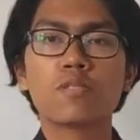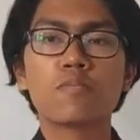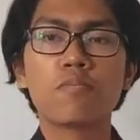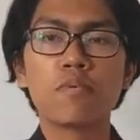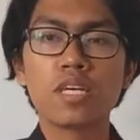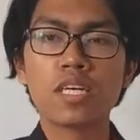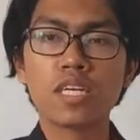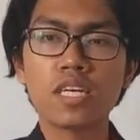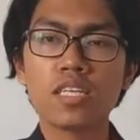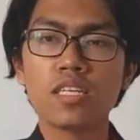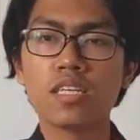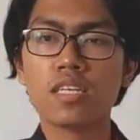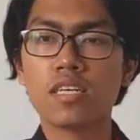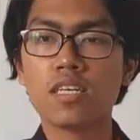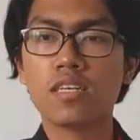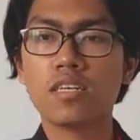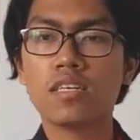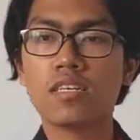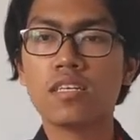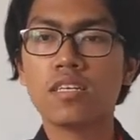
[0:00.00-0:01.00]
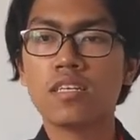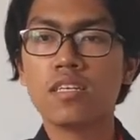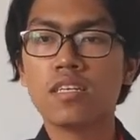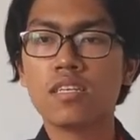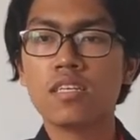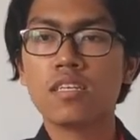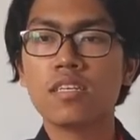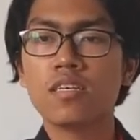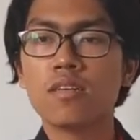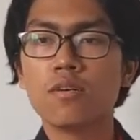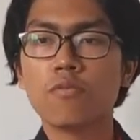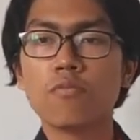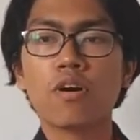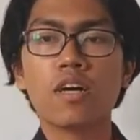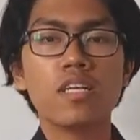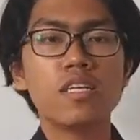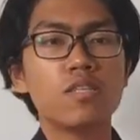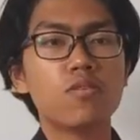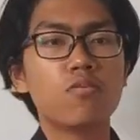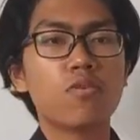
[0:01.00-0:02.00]
bricked while
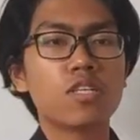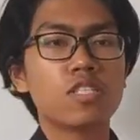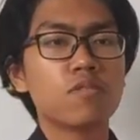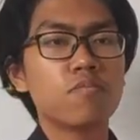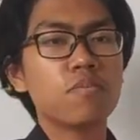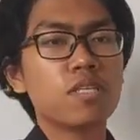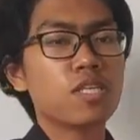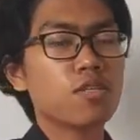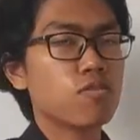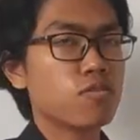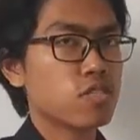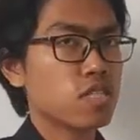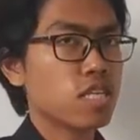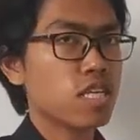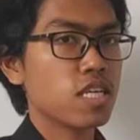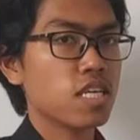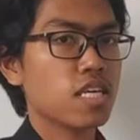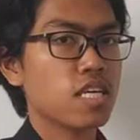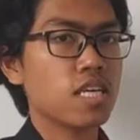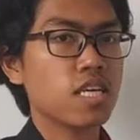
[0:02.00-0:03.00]
it was being rooted.